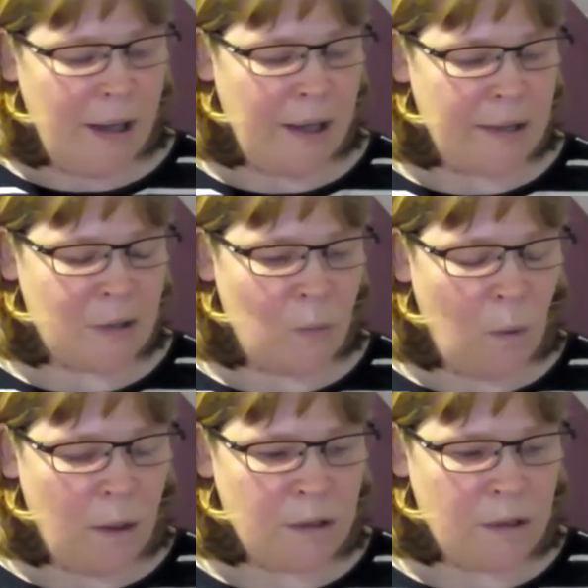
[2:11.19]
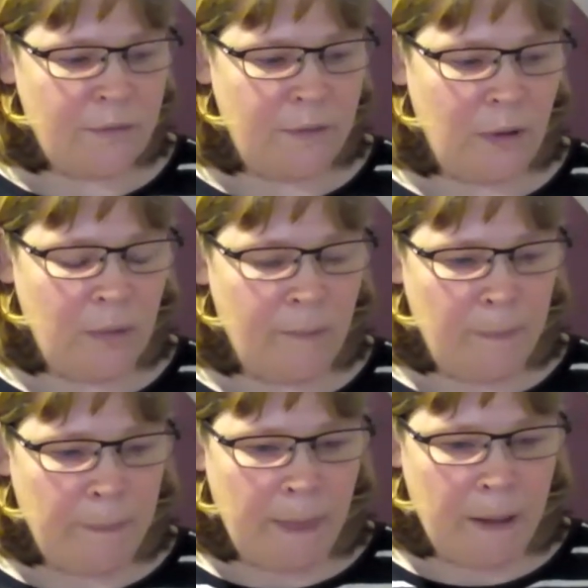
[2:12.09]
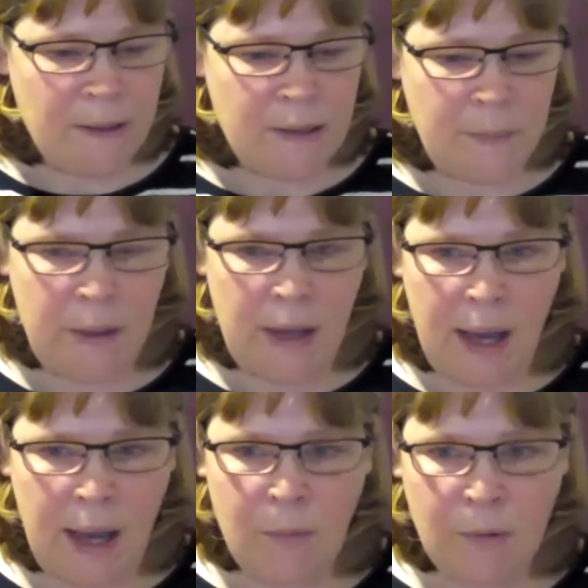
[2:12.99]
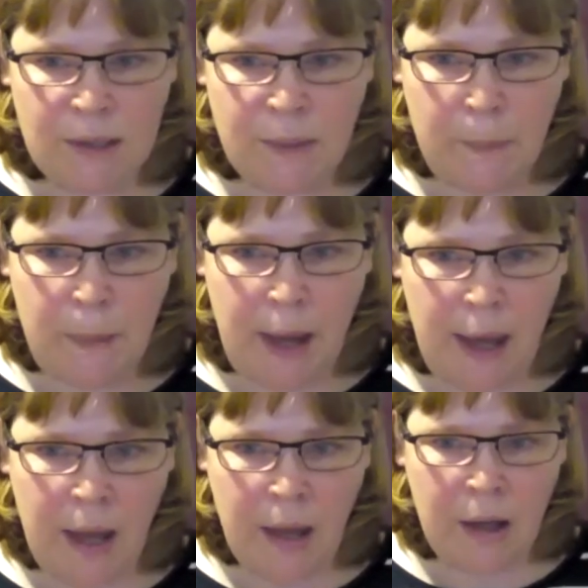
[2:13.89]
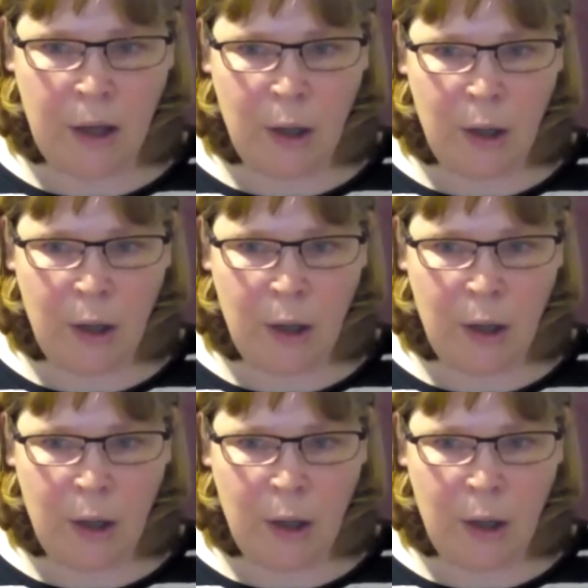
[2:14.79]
It's wonderful to be able to pick